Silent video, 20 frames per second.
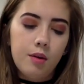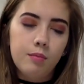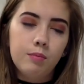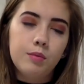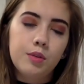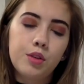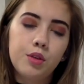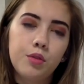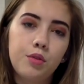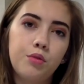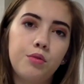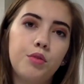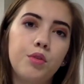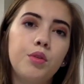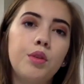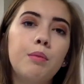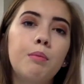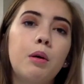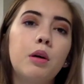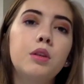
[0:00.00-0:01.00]
So through
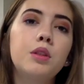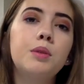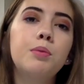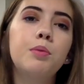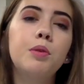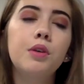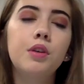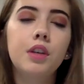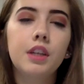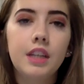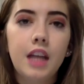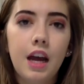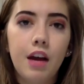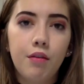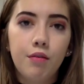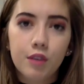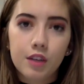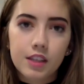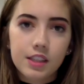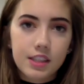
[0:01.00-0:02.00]
the multiple
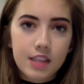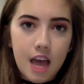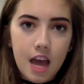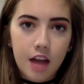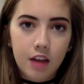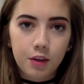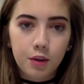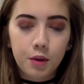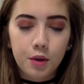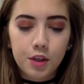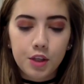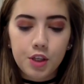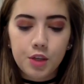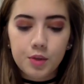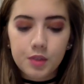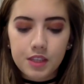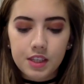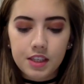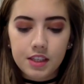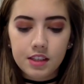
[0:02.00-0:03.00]
anaphoras that Lorde
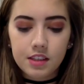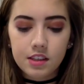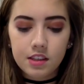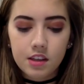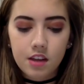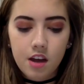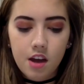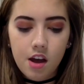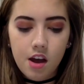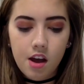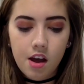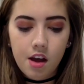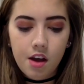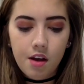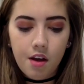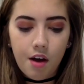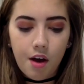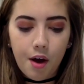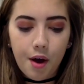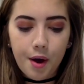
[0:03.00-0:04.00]
uses,
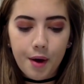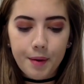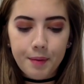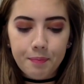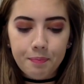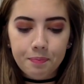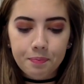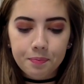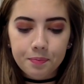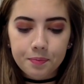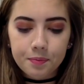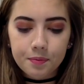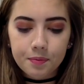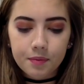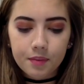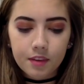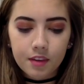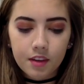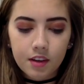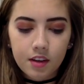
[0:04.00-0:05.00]
I
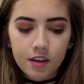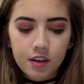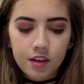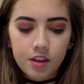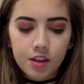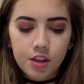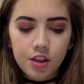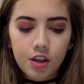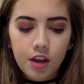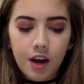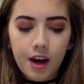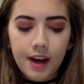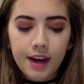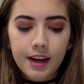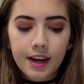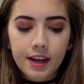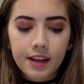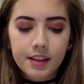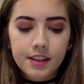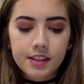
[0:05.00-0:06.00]

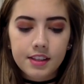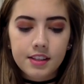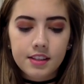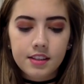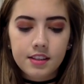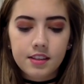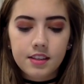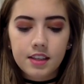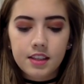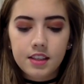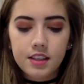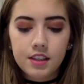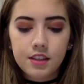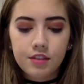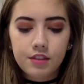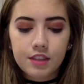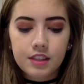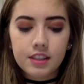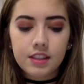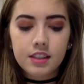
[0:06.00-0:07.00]
got this sense
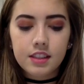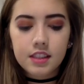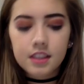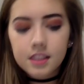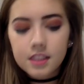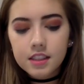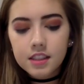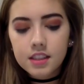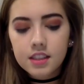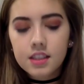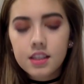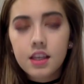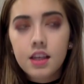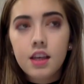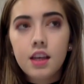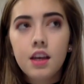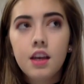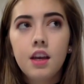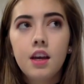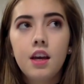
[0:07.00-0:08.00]
of
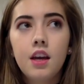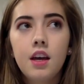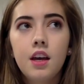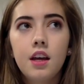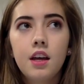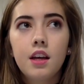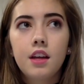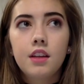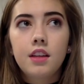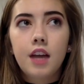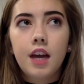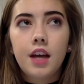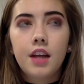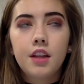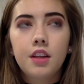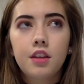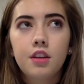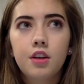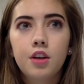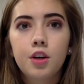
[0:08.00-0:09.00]
consistency that
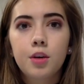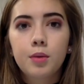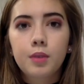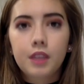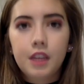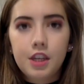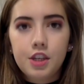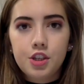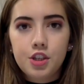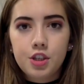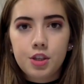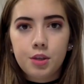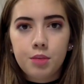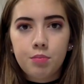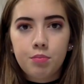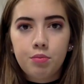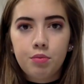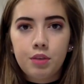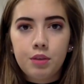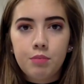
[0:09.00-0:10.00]
her relationship
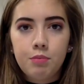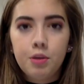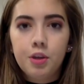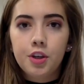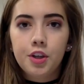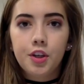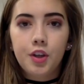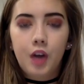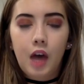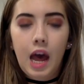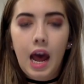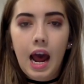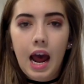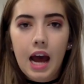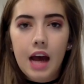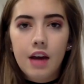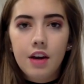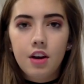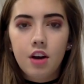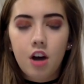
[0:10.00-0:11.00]
with Muriel
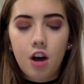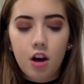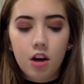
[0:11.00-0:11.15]
had.